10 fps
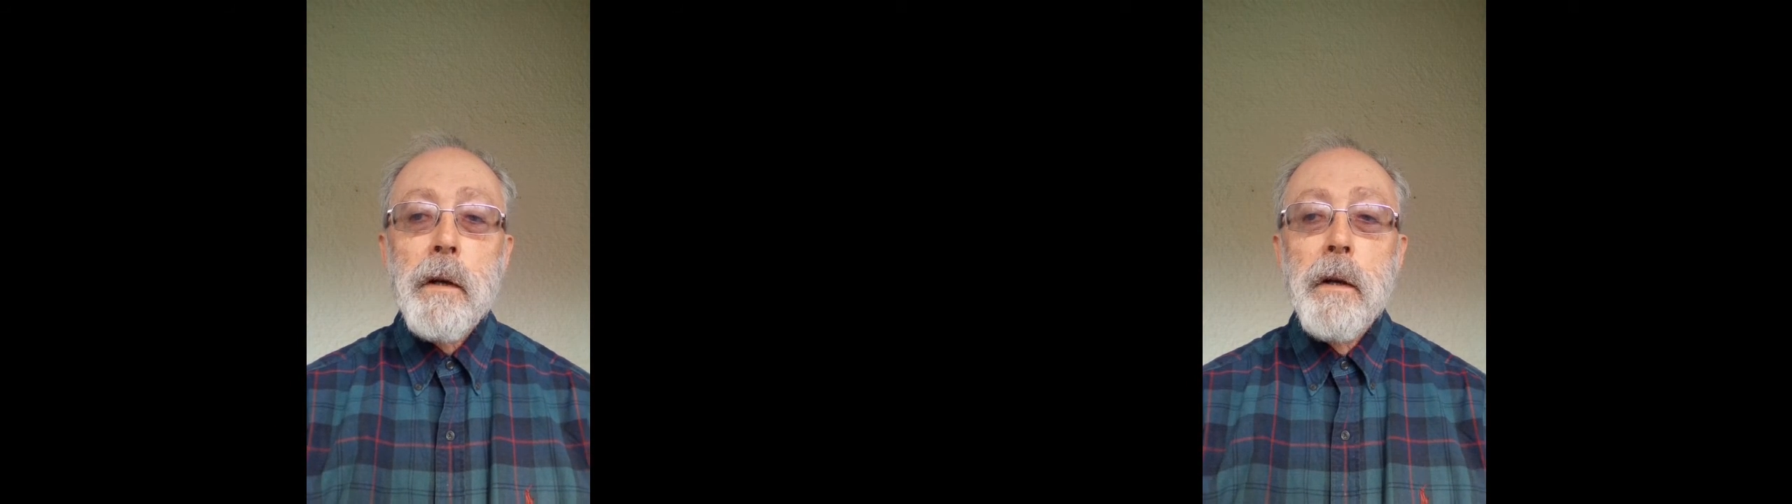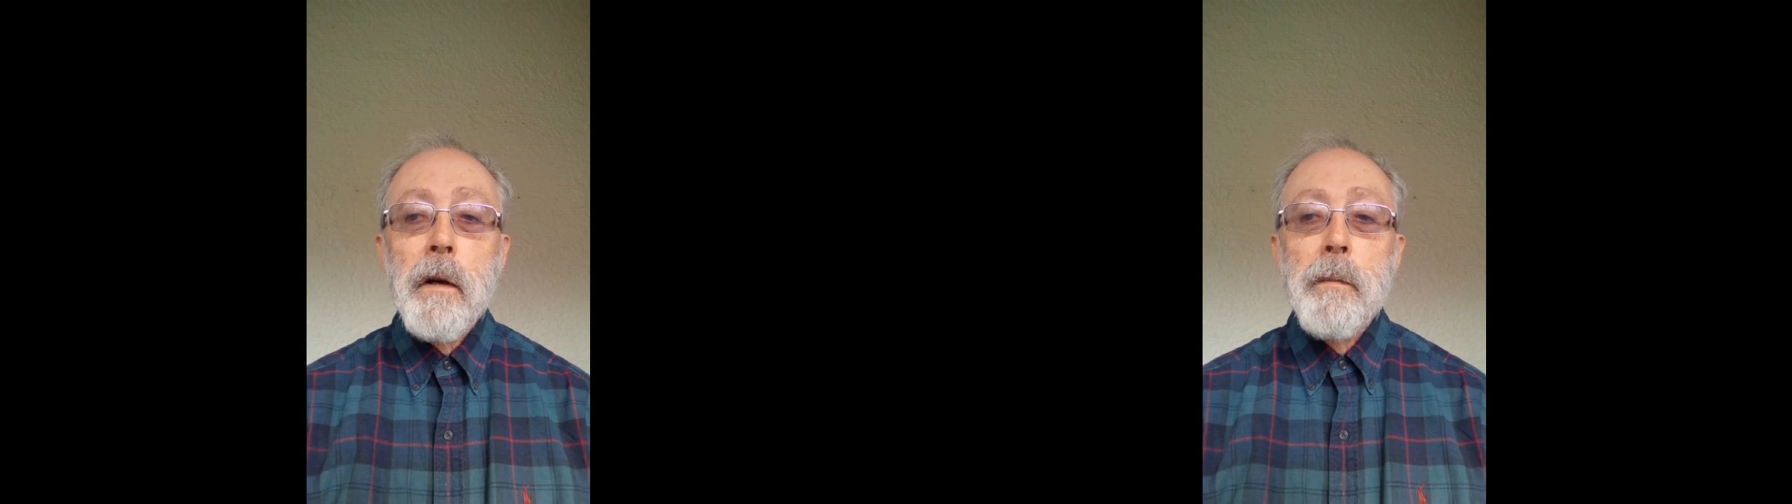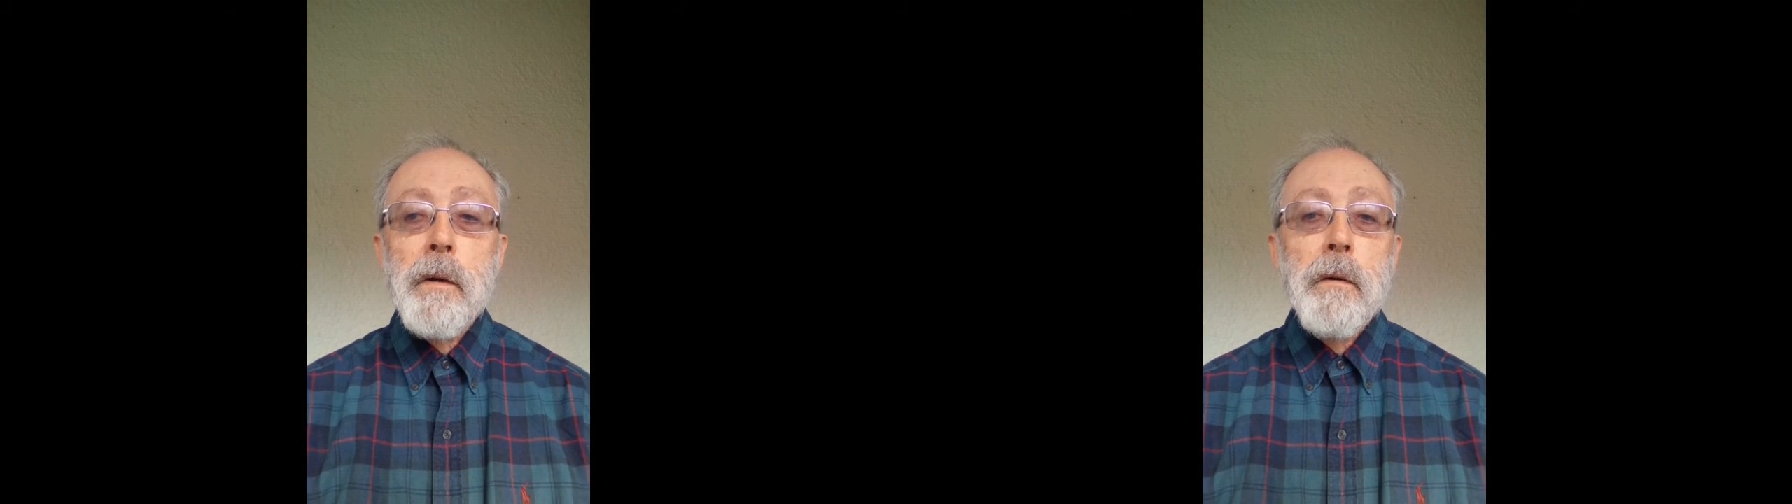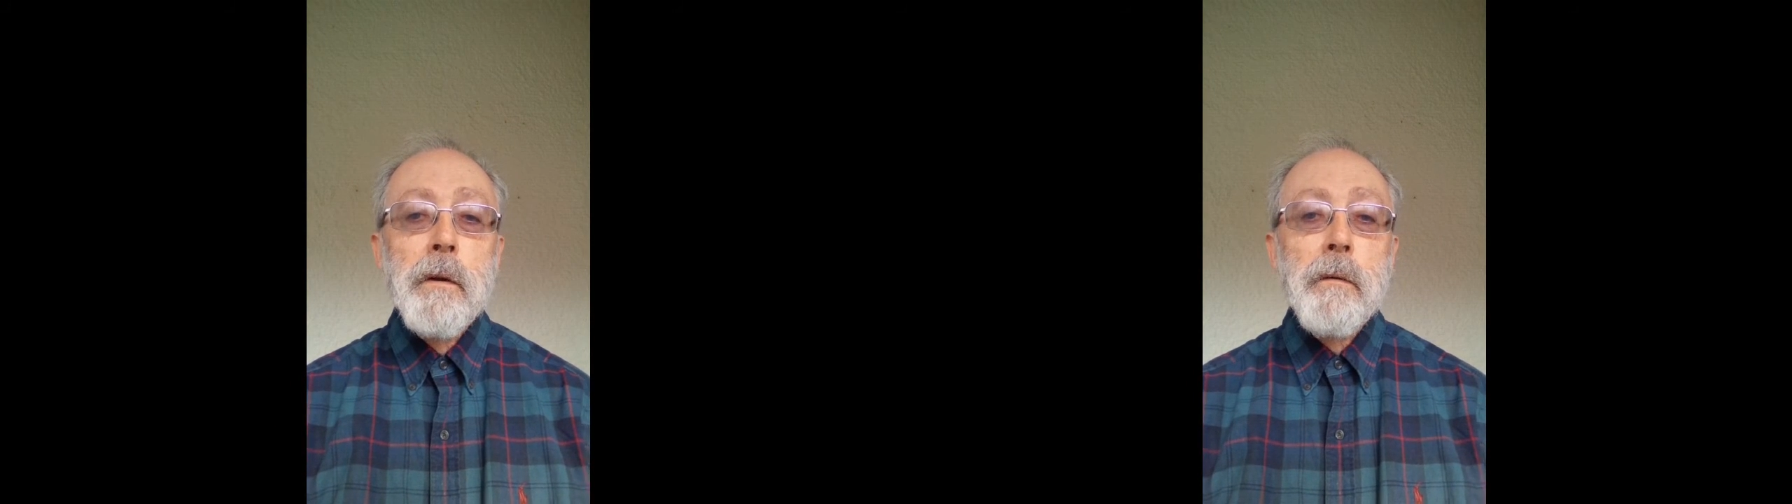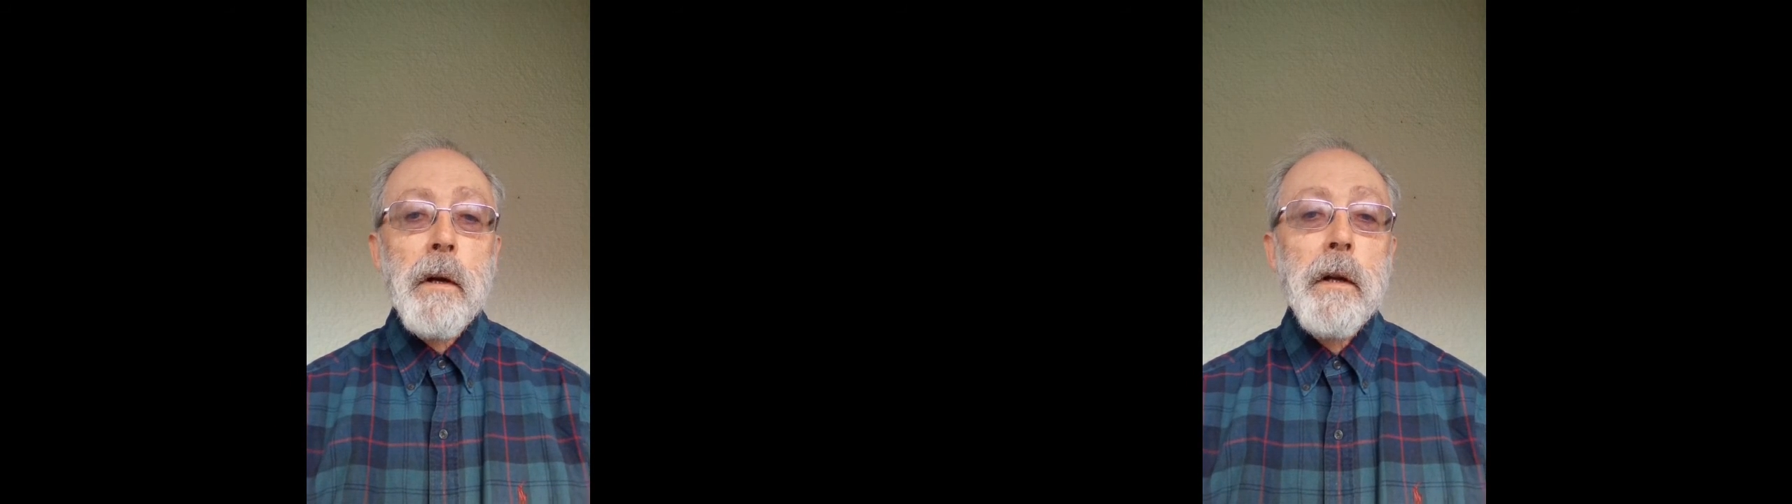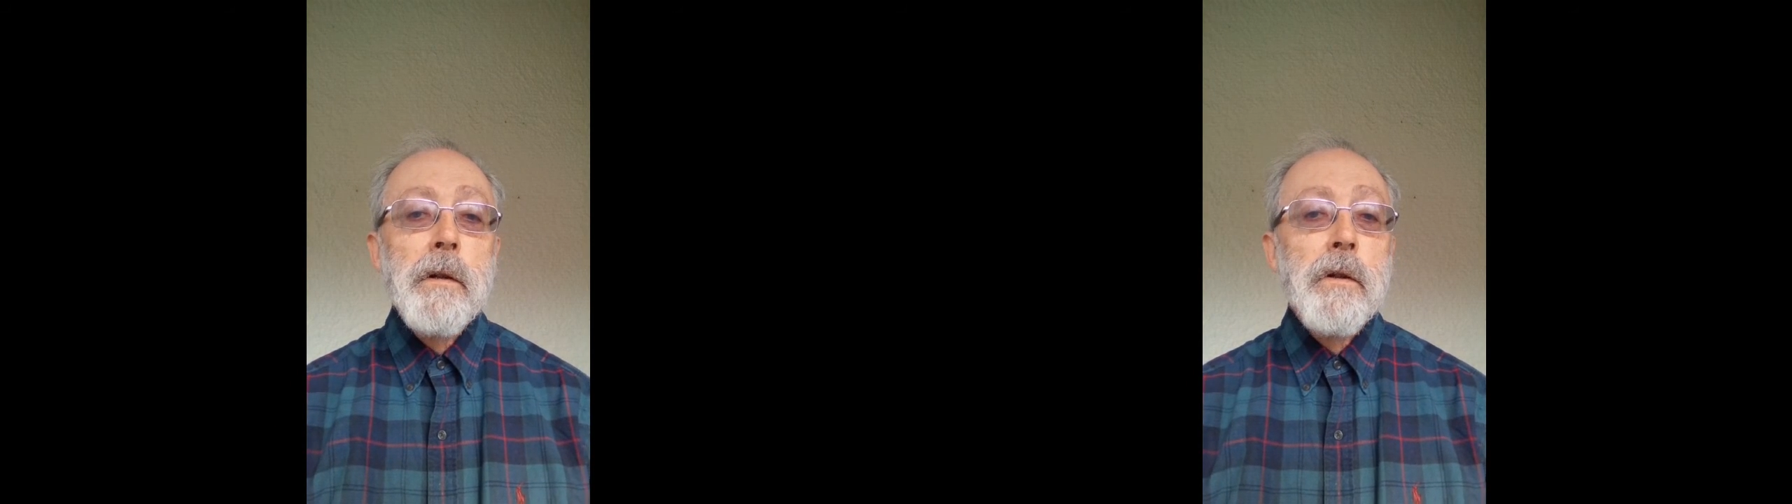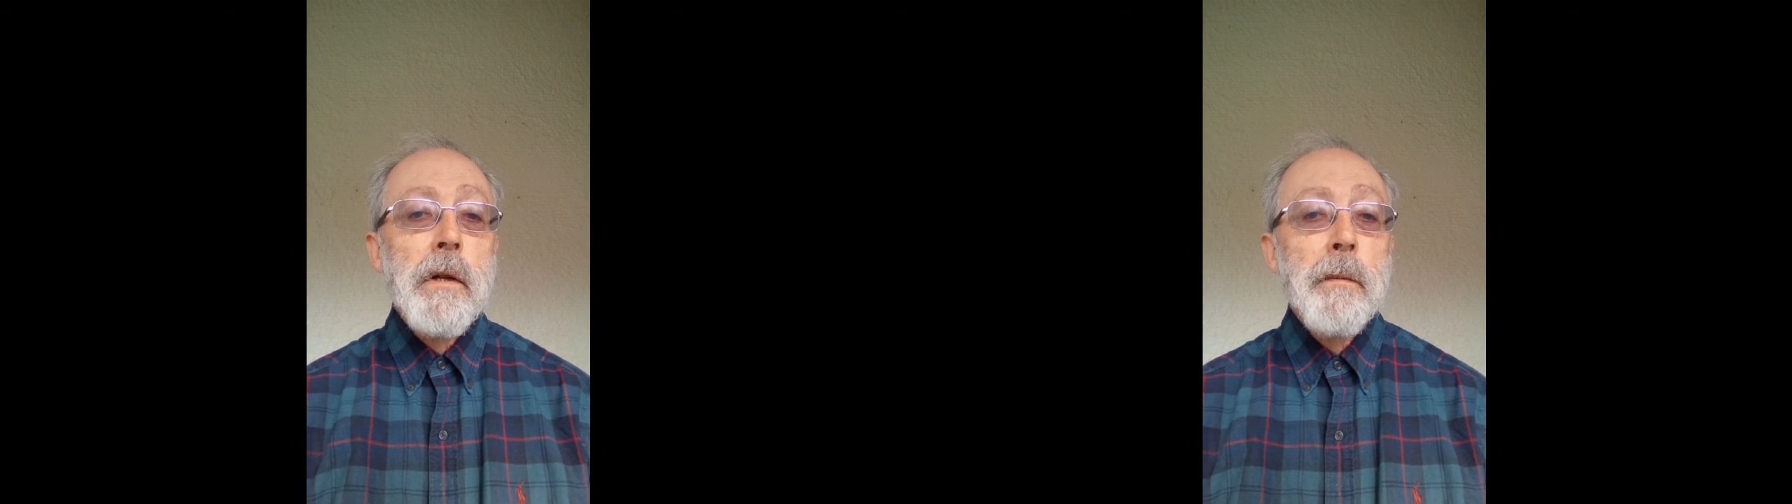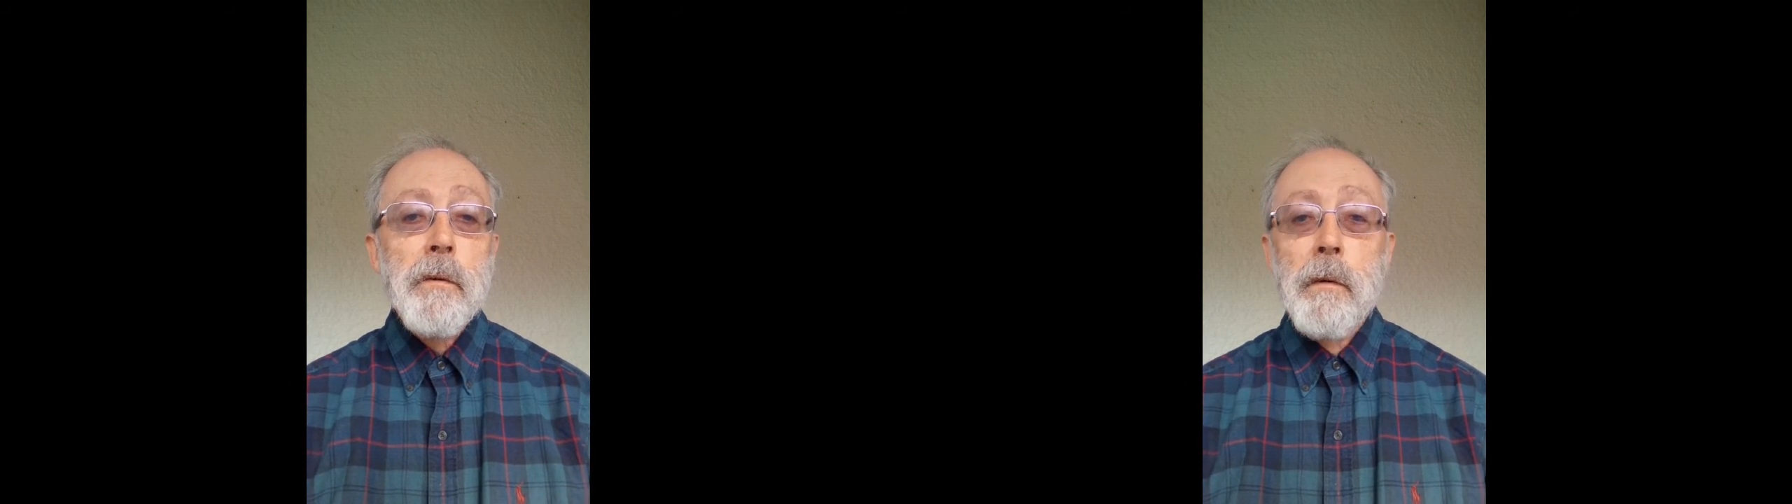can help you in your
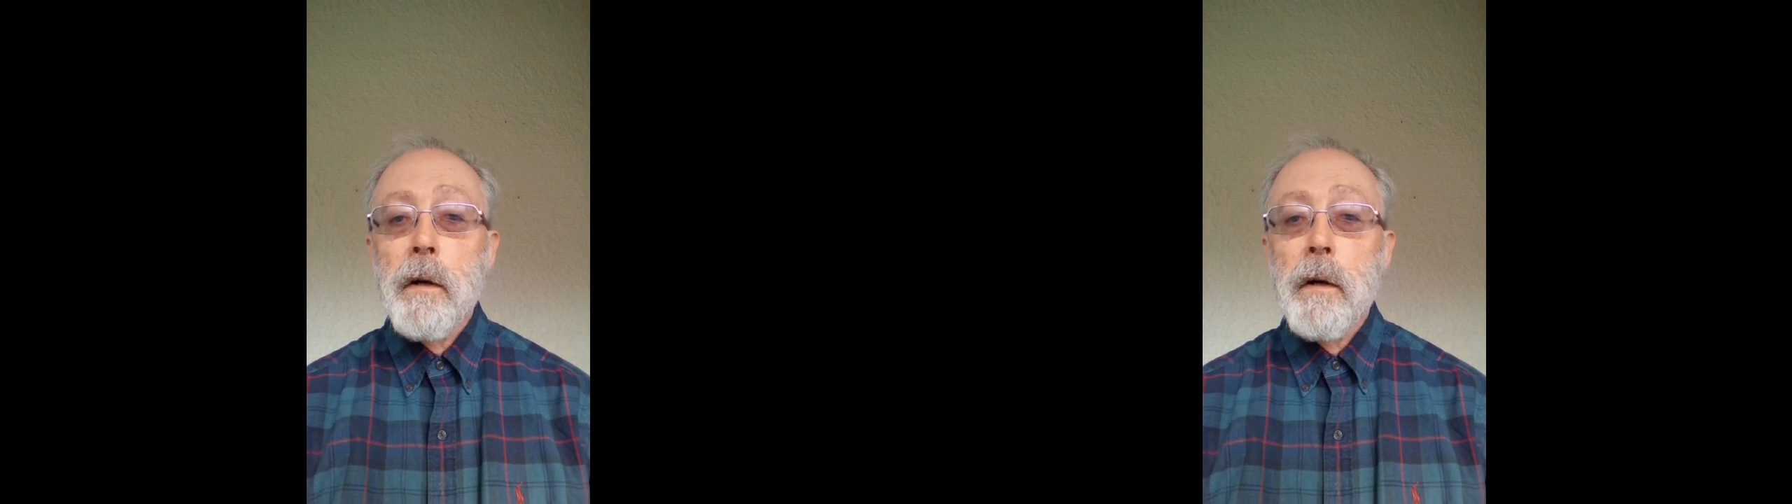relationships,